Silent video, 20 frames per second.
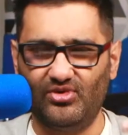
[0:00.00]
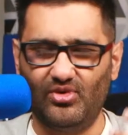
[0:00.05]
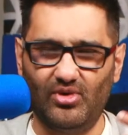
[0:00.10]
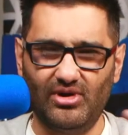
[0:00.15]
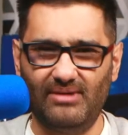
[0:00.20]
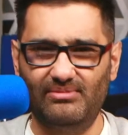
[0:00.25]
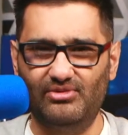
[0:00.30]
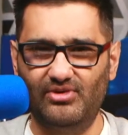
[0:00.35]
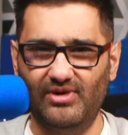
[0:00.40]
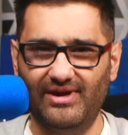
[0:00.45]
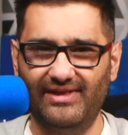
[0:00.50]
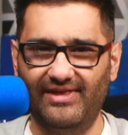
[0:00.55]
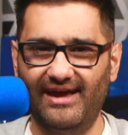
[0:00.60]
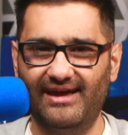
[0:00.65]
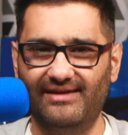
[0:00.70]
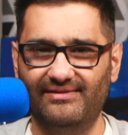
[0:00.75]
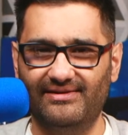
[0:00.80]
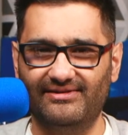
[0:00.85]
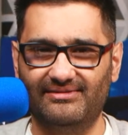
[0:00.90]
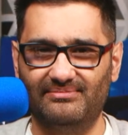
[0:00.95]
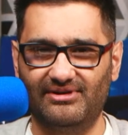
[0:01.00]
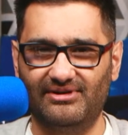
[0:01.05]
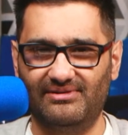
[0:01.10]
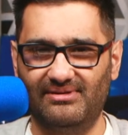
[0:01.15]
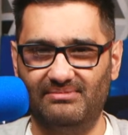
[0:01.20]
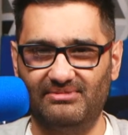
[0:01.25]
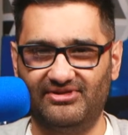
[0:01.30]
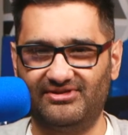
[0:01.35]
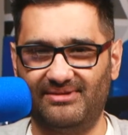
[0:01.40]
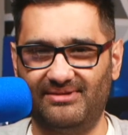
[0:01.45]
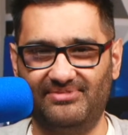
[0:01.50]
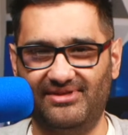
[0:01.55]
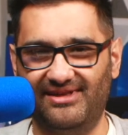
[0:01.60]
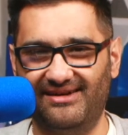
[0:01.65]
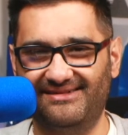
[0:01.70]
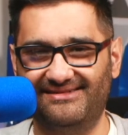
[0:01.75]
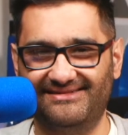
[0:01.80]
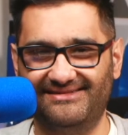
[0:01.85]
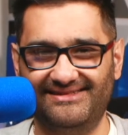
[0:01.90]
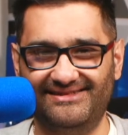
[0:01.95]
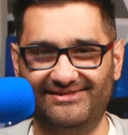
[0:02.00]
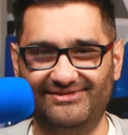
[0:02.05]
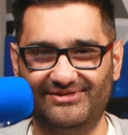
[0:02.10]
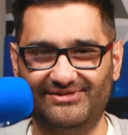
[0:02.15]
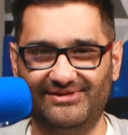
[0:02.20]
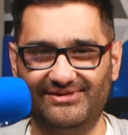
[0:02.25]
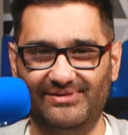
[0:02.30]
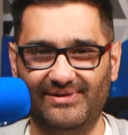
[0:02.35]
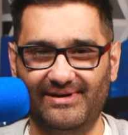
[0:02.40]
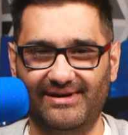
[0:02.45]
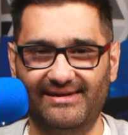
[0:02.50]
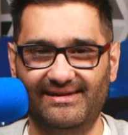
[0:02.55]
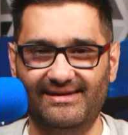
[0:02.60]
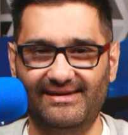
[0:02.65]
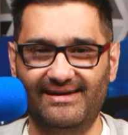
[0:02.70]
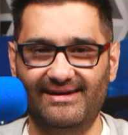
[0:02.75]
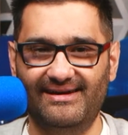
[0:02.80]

all I'm doing there is, I'm going to stop that because it's just going on.